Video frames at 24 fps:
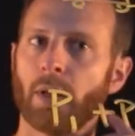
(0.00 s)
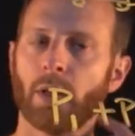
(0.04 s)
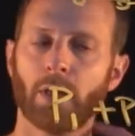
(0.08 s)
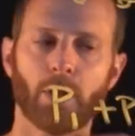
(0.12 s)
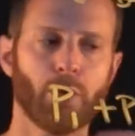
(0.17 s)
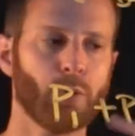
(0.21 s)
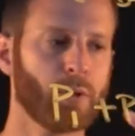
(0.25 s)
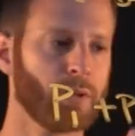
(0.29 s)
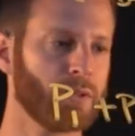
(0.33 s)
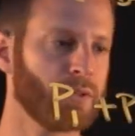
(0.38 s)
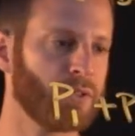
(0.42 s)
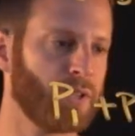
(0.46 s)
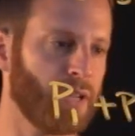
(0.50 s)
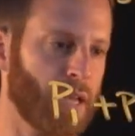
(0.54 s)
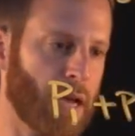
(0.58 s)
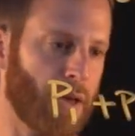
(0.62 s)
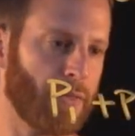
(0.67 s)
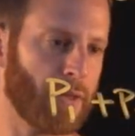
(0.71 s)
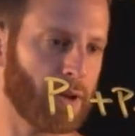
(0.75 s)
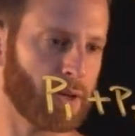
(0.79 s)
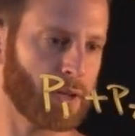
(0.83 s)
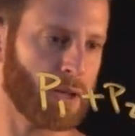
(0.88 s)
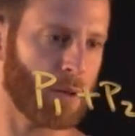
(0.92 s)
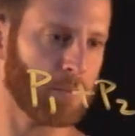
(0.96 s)
You can see how
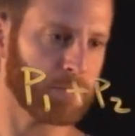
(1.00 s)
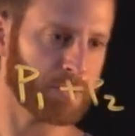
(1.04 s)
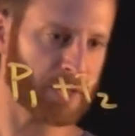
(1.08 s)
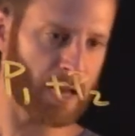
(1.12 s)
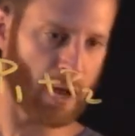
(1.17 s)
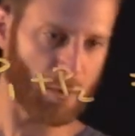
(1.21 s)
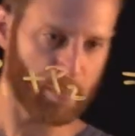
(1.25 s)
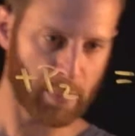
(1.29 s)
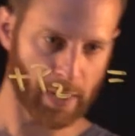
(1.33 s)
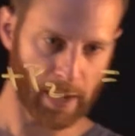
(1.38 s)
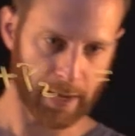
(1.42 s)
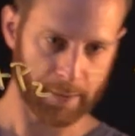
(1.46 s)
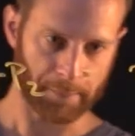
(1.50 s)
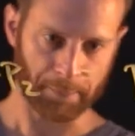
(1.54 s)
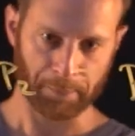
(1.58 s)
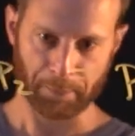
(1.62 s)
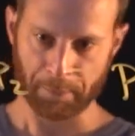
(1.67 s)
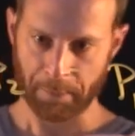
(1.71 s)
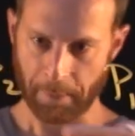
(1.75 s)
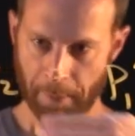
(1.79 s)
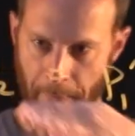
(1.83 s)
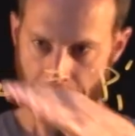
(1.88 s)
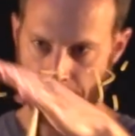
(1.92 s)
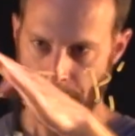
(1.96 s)
that comes out by,
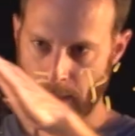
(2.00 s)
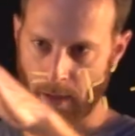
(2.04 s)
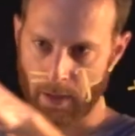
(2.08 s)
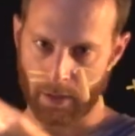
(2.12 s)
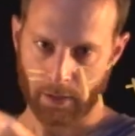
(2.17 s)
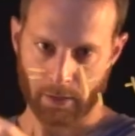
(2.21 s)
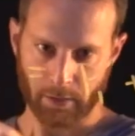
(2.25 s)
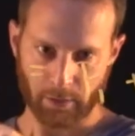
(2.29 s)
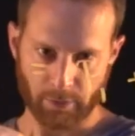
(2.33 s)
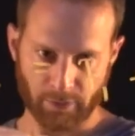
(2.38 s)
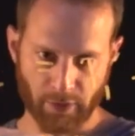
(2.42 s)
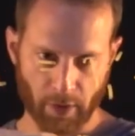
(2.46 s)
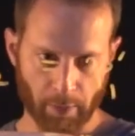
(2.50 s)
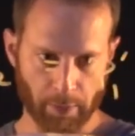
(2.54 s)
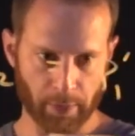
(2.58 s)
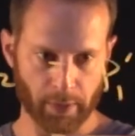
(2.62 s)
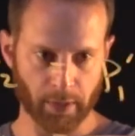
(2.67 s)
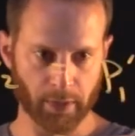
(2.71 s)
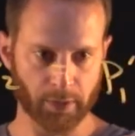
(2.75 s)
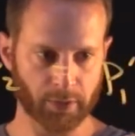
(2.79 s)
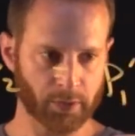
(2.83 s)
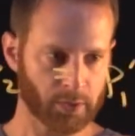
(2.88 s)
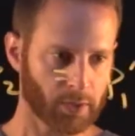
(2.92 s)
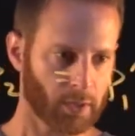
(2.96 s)
from
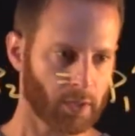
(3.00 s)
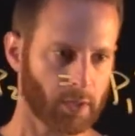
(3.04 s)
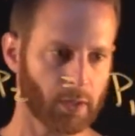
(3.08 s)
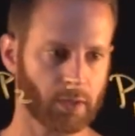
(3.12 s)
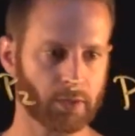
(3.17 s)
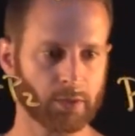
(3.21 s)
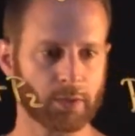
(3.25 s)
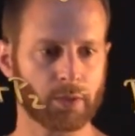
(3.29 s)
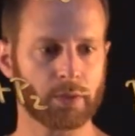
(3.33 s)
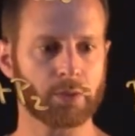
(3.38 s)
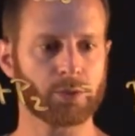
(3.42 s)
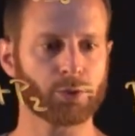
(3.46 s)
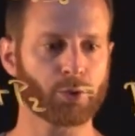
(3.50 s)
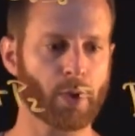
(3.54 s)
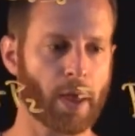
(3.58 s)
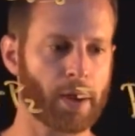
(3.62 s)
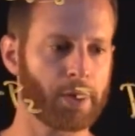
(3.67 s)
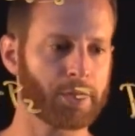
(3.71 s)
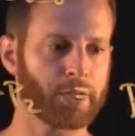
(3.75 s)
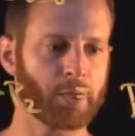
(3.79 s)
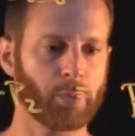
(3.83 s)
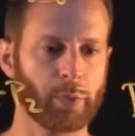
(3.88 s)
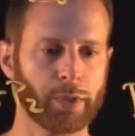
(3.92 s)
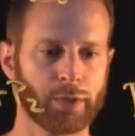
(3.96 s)
this
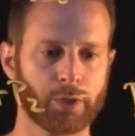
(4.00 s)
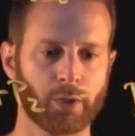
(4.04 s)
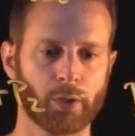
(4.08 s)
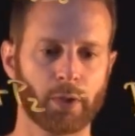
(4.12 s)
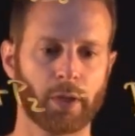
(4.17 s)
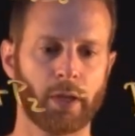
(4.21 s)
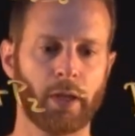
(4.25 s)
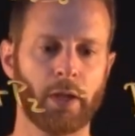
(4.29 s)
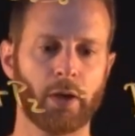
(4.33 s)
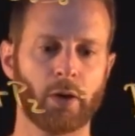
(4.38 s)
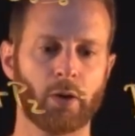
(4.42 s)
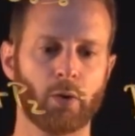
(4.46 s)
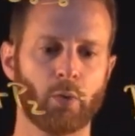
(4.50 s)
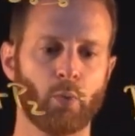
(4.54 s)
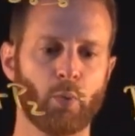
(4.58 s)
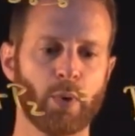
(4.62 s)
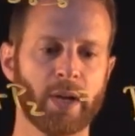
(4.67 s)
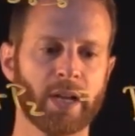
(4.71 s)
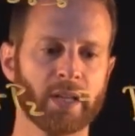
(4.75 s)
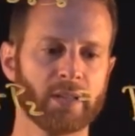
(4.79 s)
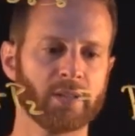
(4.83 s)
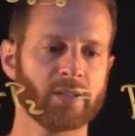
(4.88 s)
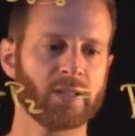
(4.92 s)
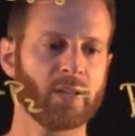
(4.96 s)
strategy we took here, we
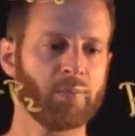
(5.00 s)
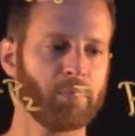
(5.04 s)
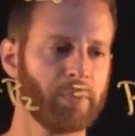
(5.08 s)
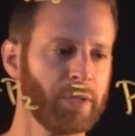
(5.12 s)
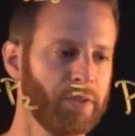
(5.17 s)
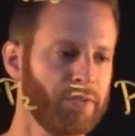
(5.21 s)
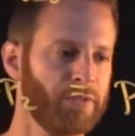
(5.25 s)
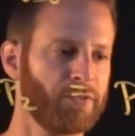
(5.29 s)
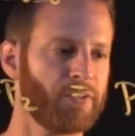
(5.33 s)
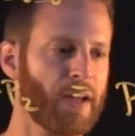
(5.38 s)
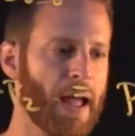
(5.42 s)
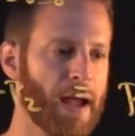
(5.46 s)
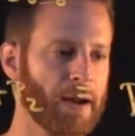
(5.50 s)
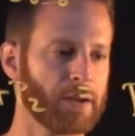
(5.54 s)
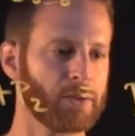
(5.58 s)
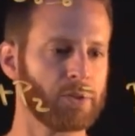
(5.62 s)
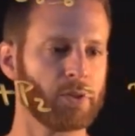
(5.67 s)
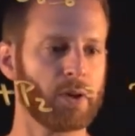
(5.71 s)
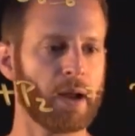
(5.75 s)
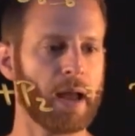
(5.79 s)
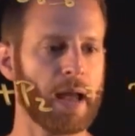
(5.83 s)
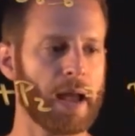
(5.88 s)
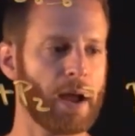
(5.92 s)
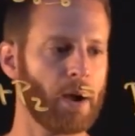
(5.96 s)
can simply
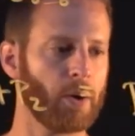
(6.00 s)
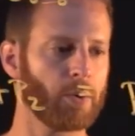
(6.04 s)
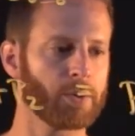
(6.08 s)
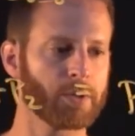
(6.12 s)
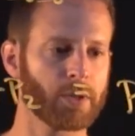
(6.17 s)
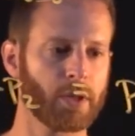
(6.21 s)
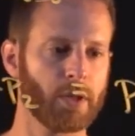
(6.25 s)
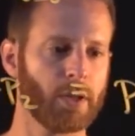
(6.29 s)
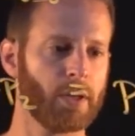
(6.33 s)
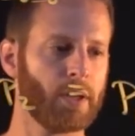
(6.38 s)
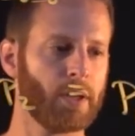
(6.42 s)
factor out